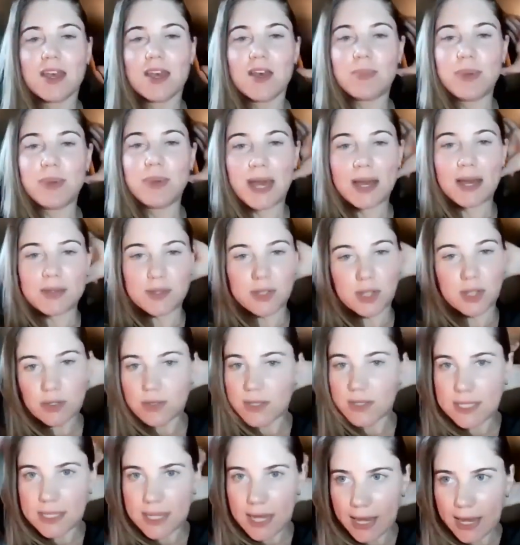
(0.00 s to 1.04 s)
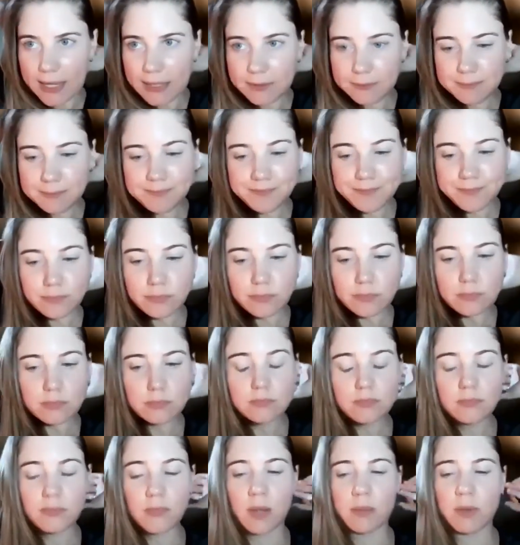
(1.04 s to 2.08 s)
But yeah, so today I'm
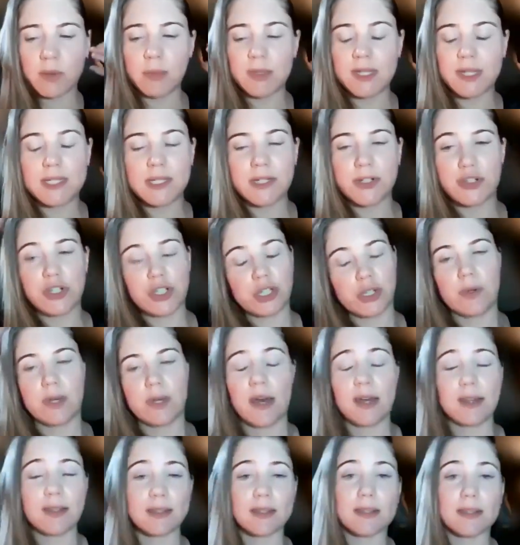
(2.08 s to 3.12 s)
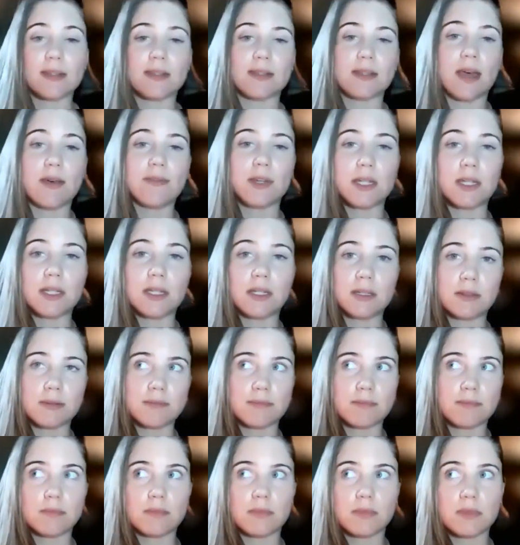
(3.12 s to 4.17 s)
going to be teaching you guys the
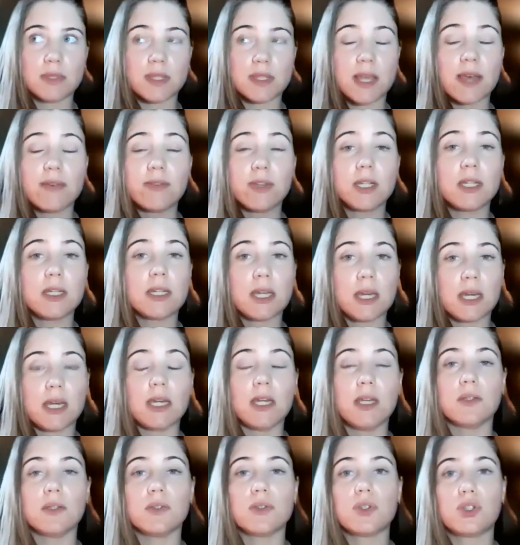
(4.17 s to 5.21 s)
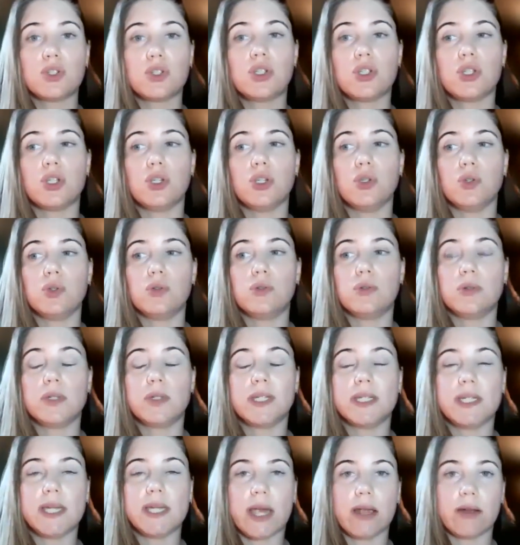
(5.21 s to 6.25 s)
seven keys to
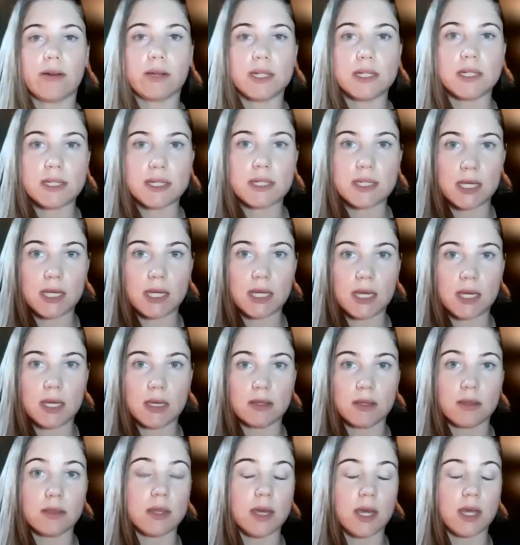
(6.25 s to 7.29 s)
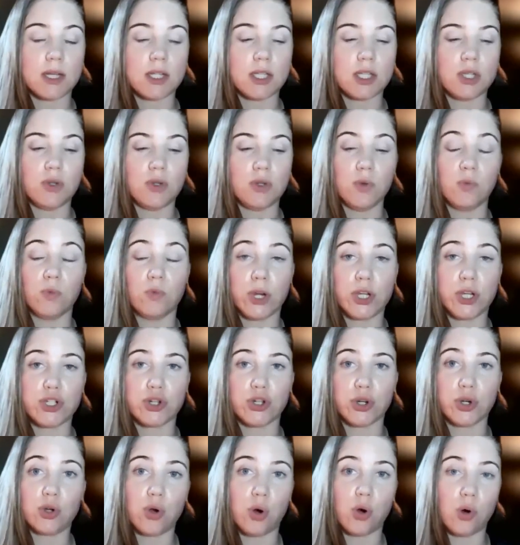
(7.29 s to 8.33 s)
guarantee that you reach
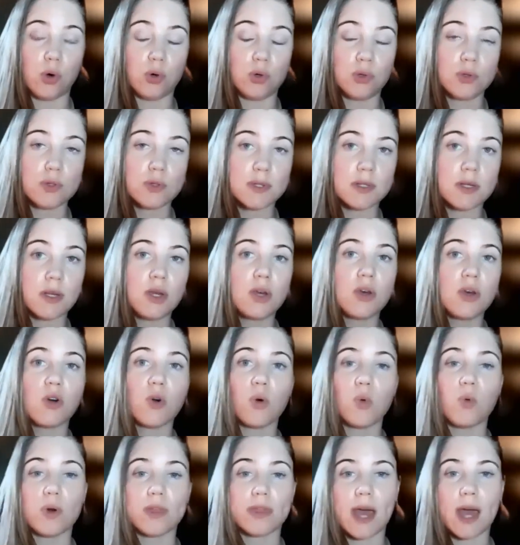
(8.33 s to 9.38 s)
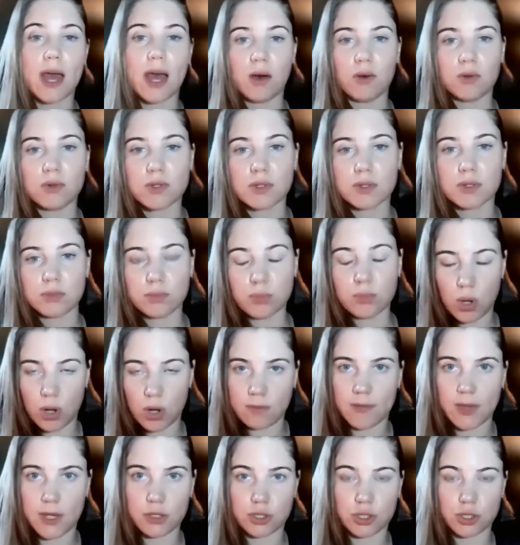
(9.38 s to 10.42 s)
your goals without
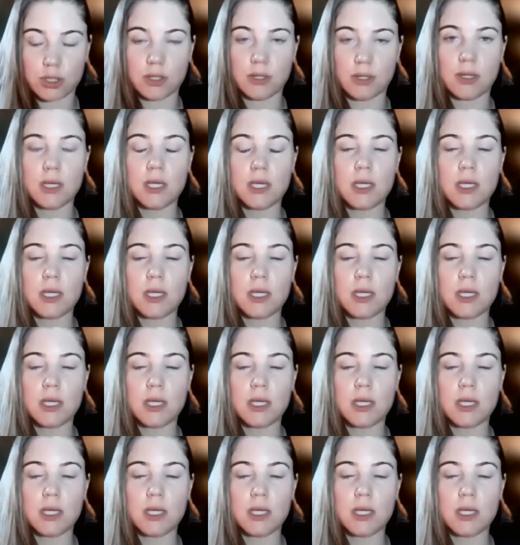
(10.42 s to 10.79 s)
motivation.